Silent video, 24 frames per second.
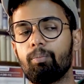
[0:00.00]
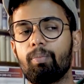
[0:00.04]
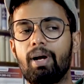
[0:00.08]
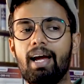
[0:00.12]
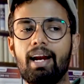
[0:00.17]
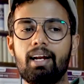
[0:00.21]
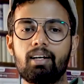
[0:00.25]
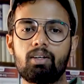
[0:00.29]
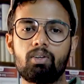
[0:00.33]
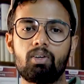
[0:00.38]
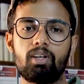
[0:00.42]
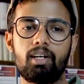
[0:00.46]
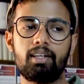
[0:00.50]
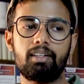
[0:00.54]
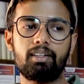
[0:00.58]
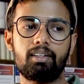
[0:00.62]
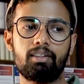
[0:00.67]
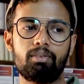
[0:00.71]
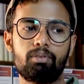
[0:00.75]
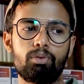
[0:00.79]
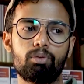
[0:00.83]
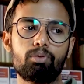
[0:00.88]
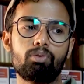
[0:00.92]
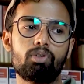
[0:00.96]
BARRACUDA
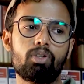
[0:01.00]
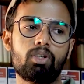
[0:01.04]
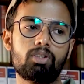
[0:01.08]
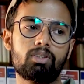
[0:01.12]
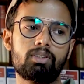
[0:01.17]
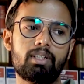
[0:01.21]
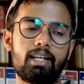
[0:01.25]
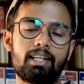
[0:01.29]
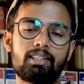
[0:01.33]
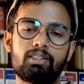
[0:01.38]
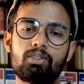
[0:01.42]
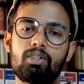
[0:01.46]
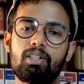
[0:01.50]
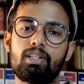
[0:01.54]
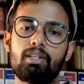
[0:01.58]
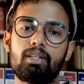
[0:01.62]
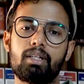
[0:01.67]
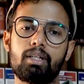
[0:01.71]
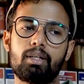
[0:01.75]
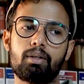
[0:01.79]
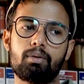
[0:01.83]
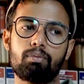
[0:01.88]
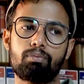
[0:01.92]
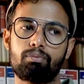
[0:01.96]
interview was
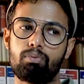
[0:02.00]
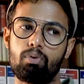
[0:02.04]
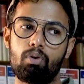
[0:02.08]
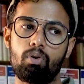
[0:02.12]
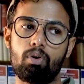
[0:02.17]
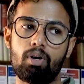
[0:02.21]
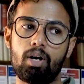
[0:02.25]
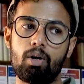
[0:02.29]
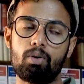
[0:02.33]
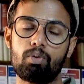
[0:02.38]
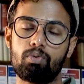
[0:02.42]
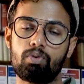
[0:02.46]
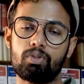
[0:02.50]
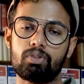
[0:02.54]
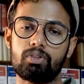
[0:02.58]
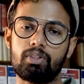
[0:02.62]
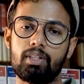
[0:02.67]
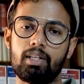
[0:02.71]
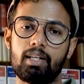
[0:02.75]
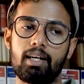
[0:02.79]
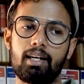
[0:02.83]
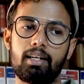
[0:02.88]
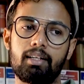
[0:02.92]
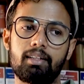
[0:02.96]
actually 4 round was
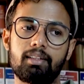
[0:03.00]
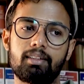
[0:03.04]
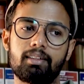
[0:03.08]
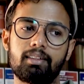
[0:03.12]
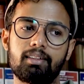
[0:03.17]
there, and